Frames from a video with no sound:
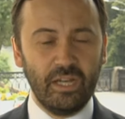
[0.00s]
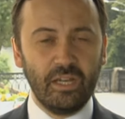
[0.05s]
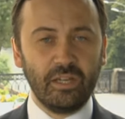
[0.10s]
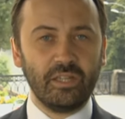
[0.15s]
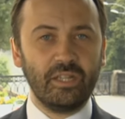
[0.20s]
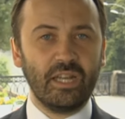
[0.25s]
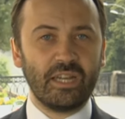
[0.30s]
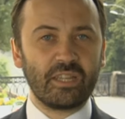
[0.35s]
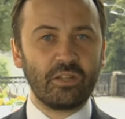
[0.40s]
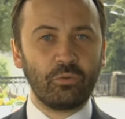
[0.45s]

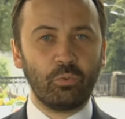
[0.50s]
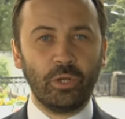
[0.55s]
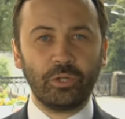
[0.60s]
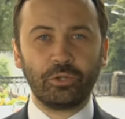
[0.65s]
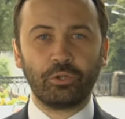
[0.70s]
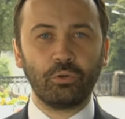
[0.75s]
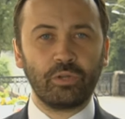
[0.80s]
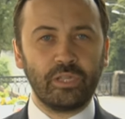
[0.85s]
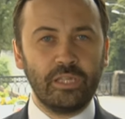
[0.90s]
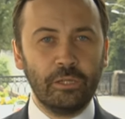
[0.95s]
He doesn't
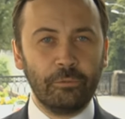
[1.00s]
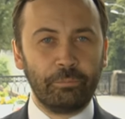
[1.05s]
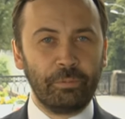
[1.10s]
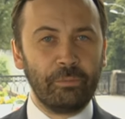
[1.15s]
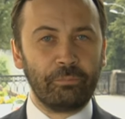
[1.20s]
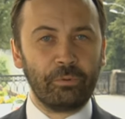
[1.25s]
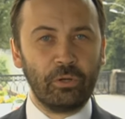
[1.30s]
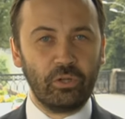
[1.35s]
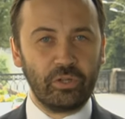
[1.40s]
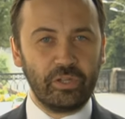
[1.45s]
want to kill
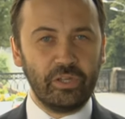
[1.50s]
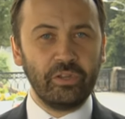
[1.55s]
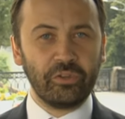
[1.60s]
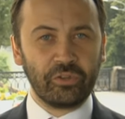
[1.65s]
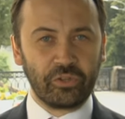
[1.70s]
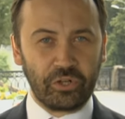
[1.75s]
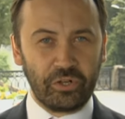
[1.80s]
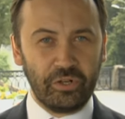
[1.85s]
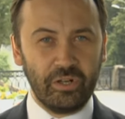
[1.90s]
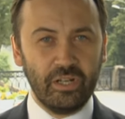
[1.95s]
people
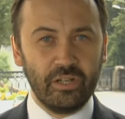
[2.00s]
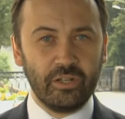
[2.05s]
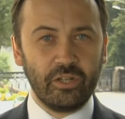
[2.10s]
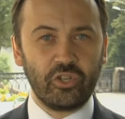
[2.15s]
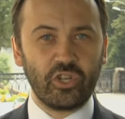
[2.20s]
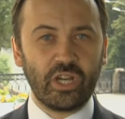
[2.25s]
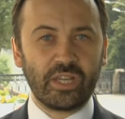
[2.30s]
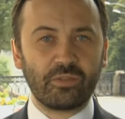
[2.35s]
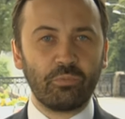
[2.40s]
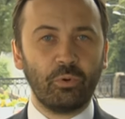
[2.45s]
either, he
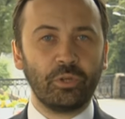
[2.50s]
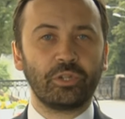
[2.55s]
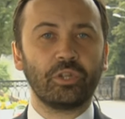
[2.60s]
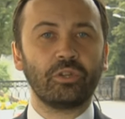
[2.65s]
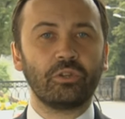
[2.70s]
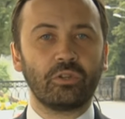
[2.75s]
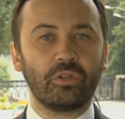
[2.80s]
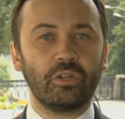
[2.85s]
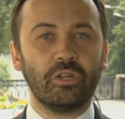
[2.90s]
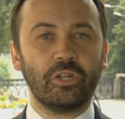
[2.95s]
just
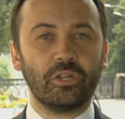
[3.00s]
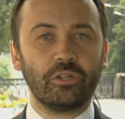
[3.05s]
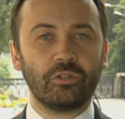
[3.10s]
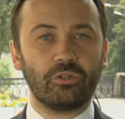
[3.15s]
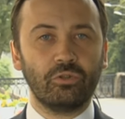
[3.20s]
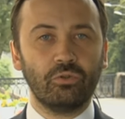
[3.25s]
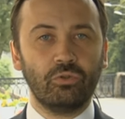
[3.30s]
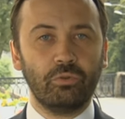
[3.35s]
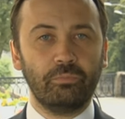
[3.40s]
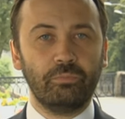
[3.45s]
wanted uh,
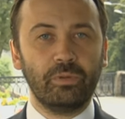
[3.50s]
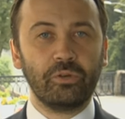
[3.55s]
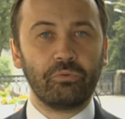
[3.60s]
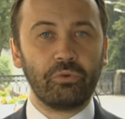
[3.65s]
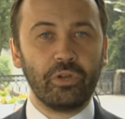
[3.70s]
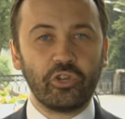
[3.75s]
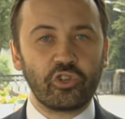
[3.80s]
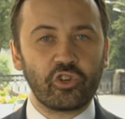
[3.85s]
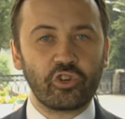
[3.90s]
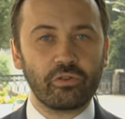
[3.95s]
to be
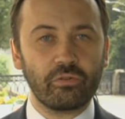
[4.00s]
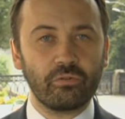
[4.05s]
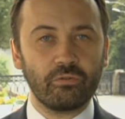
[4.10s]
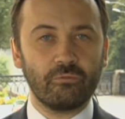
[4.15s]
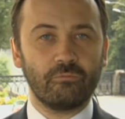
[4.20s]
rich.